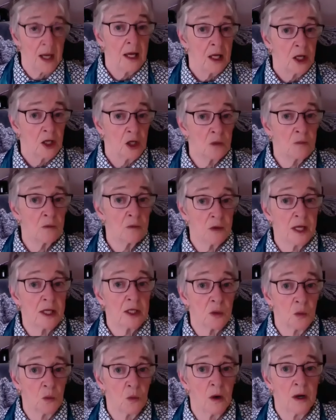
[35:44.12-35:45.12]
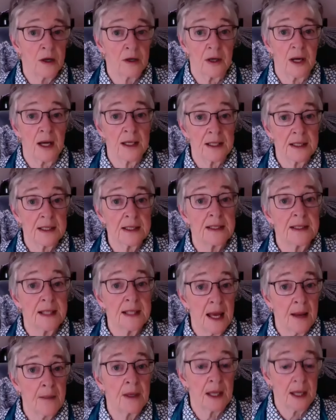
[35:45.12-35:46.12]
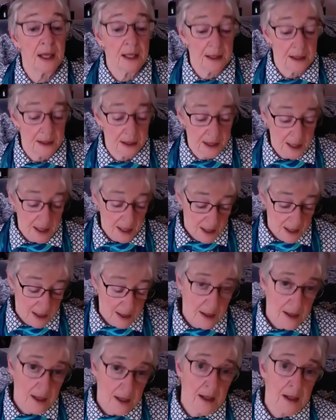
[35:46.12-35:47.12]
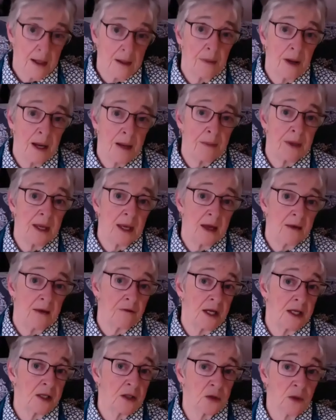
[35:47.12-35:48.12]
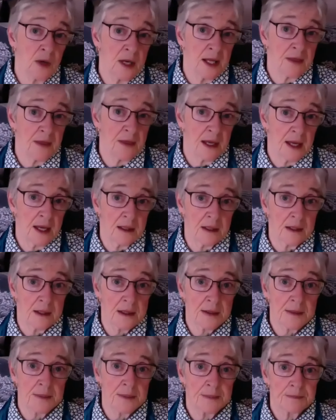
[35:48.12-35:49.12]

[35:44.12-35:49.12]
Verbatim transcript: human right to water uncontaminated uh, by PFAS or anything else.